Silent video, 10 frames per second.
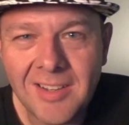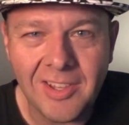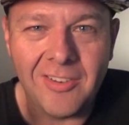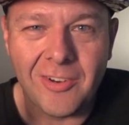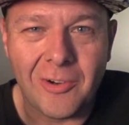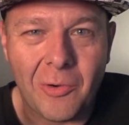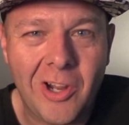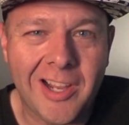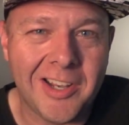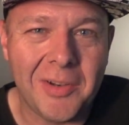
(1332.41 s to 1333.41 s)
Things are
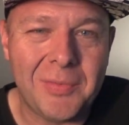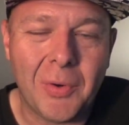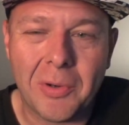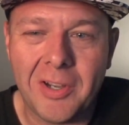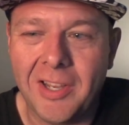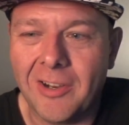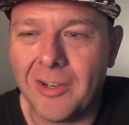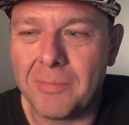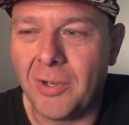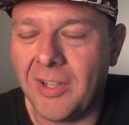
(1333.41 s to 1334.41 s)
rocketing forward here
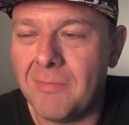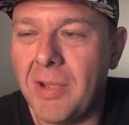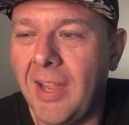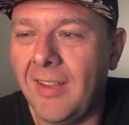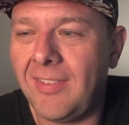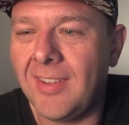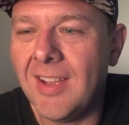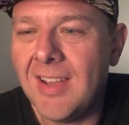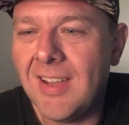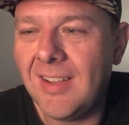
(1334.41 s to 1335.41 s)
at a pretty good pace.